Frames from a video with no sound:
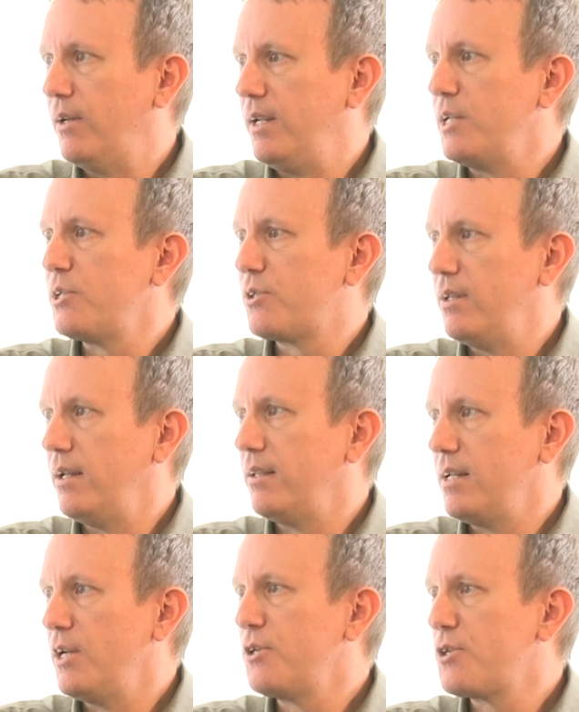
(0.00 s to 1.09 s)

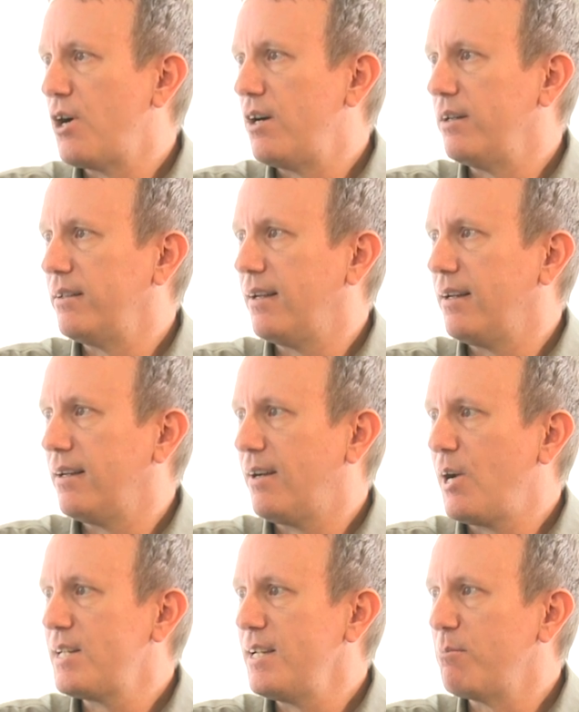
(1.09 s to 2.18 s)
intern
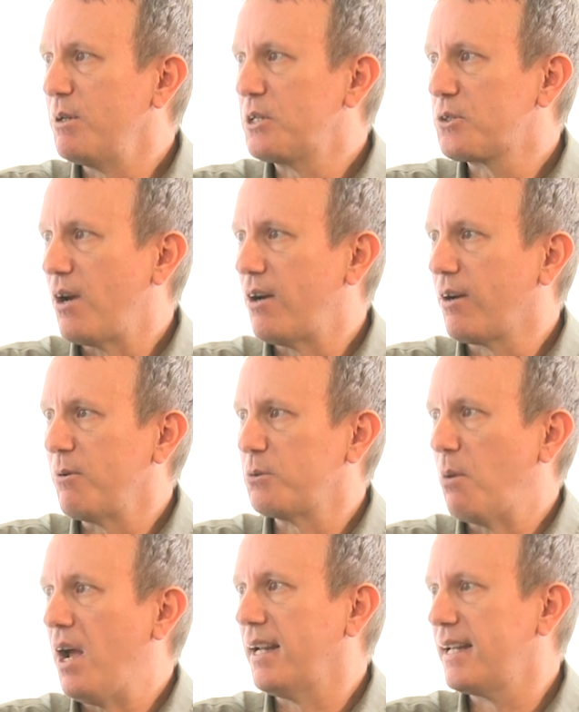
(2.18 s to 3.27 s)
IT administrator comes
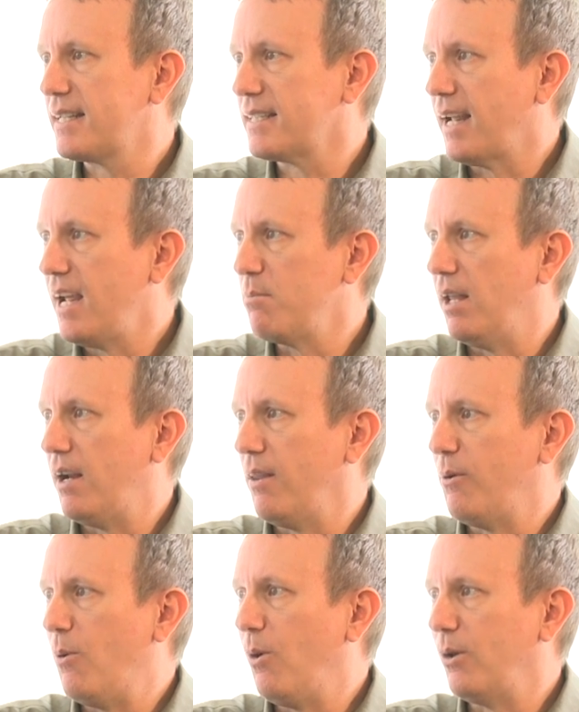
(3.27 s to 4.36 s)
by and kicks the cable out of
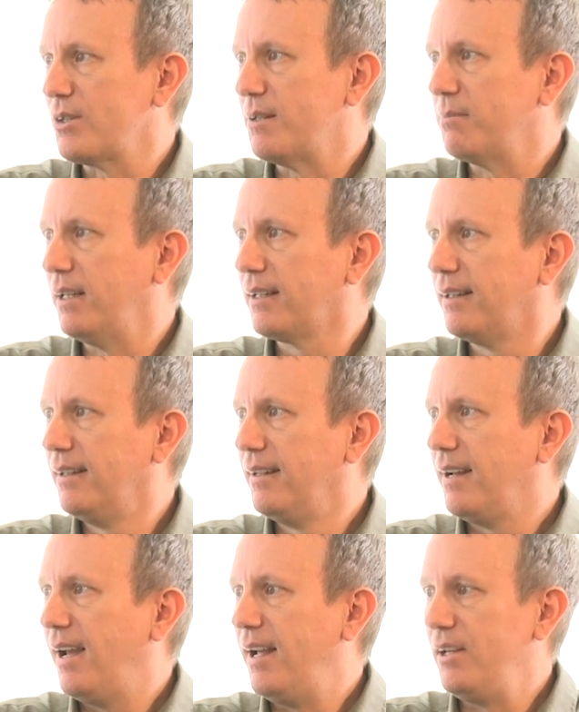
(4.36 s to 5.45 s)
the wall or something,
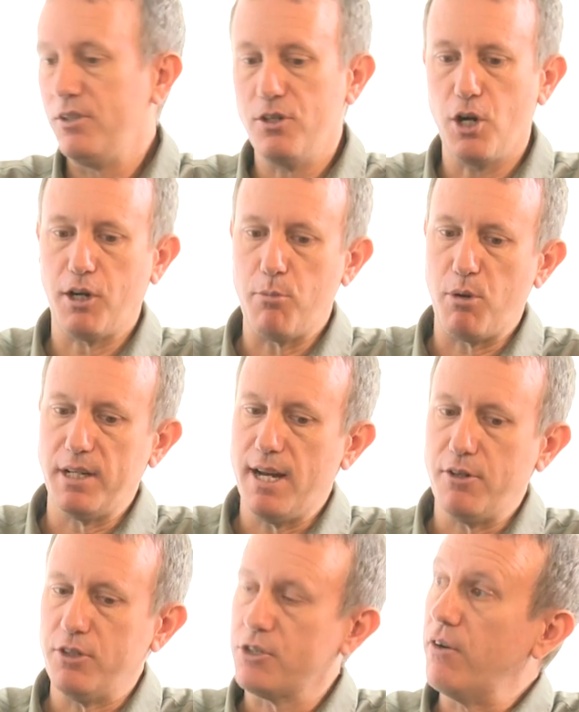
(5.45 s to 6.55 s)
and you're not going to bring
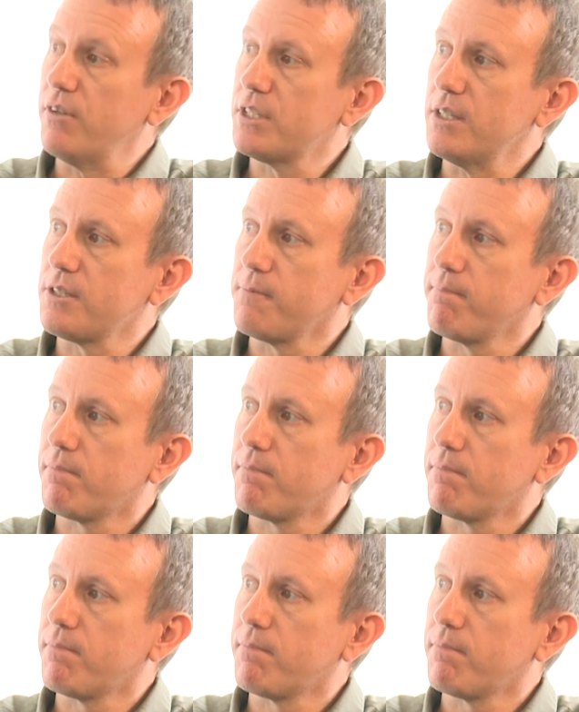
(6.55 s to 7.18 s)
down your services.